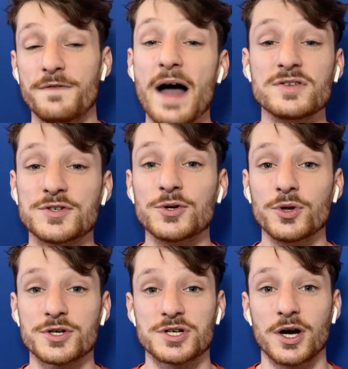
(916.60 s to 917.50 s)

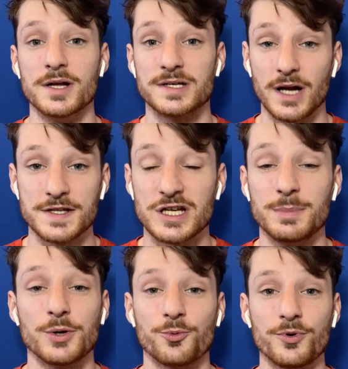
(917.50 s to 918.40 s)
5-2 looks good. Tonight's going
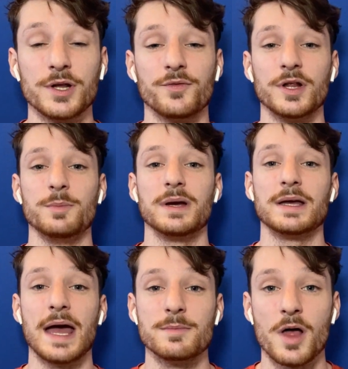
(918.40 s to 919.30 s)
to be a really, really
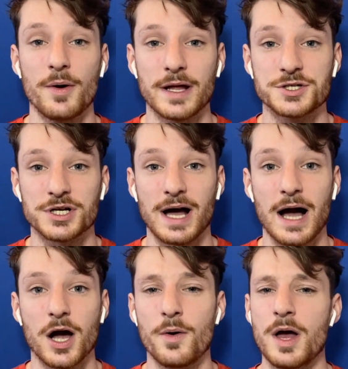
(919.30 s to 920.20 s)
big game, though, against
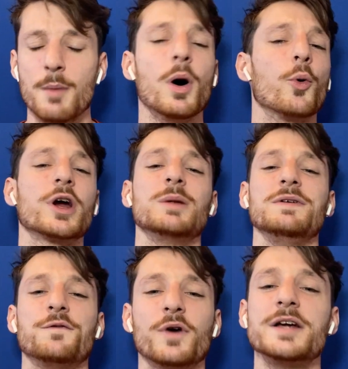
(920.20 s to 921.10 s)
Chicago, but we're going to
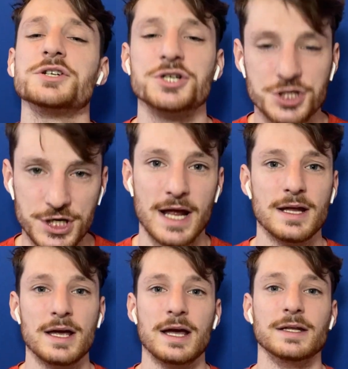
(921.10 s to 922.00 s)
be fresh as
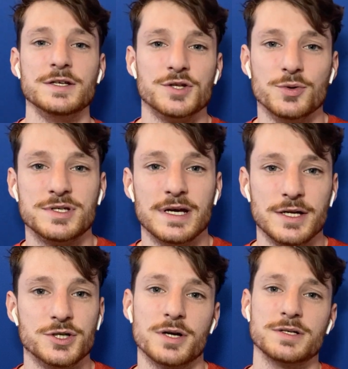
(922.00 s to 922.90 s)
shit in these new
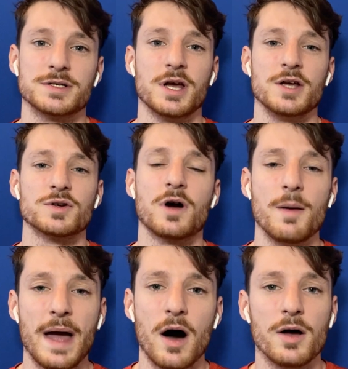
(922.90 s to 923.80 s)
city jerseys. So
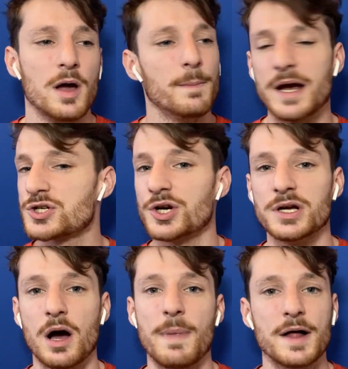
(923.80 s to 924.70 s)
come out. Make sure
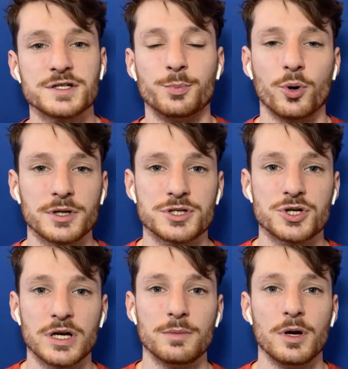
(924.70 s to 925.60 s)
you come out and support the
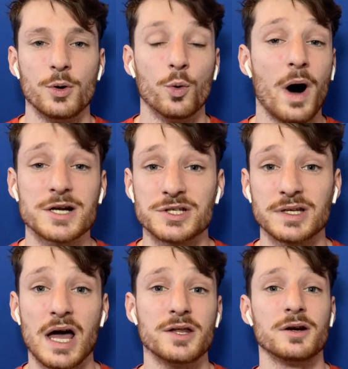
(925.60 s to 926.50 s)
stream. We'll watch it
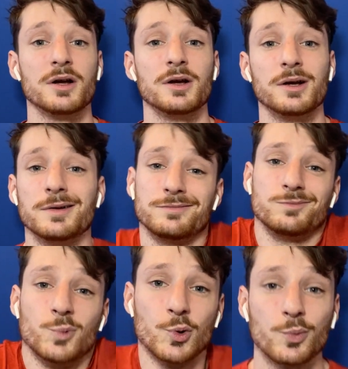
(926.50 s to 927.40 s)
together.
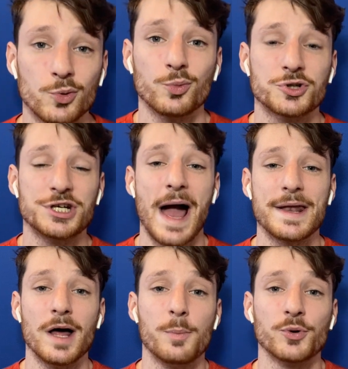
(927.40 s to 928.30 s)
We'll
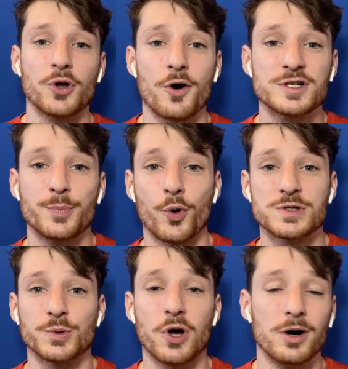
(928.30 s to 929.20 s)
chat it up. We'll talk
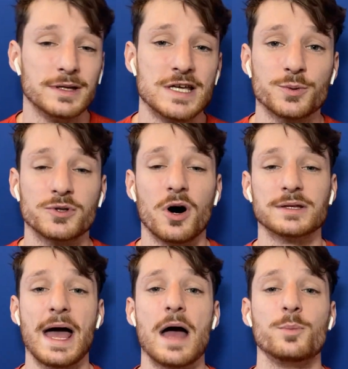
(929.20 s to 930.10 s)
sports. We'll talk this. We'll
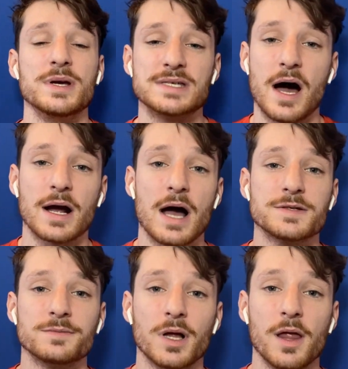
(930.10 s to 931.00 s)
talk that. Peace out,
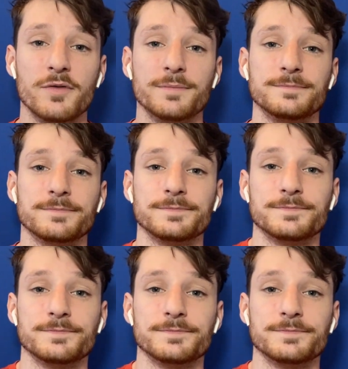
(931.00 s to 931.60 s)
guys. I love you.